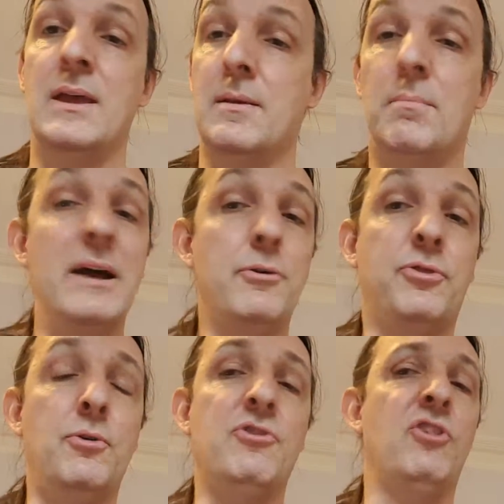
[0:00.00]
Minor
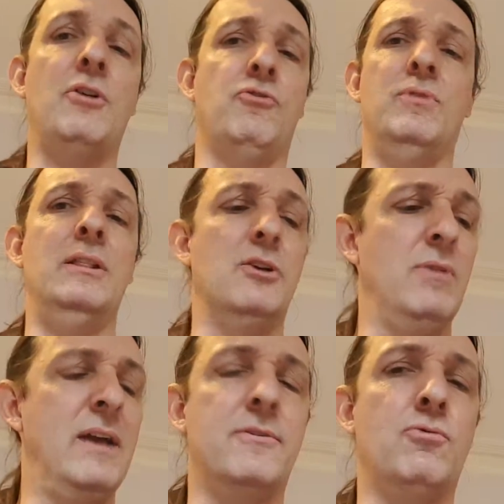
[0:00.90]
thirds sounds really
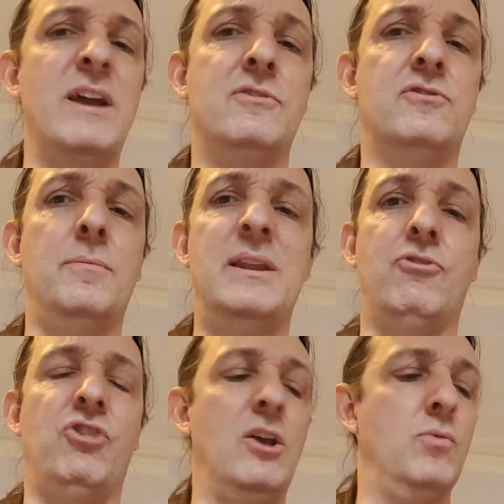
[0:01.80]
great. Great
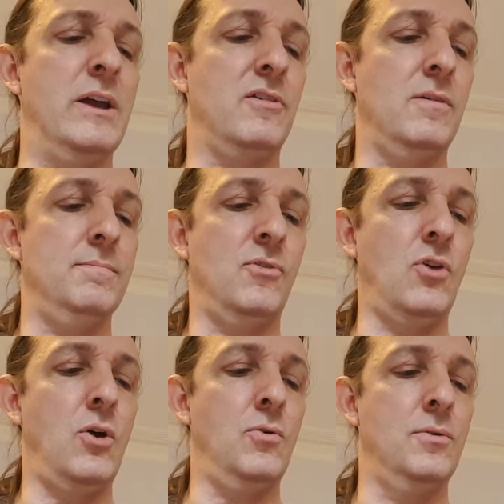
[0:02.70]
diminished sequence.
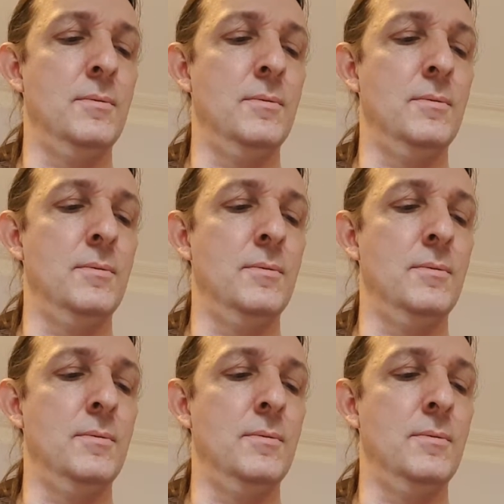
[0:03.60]
So,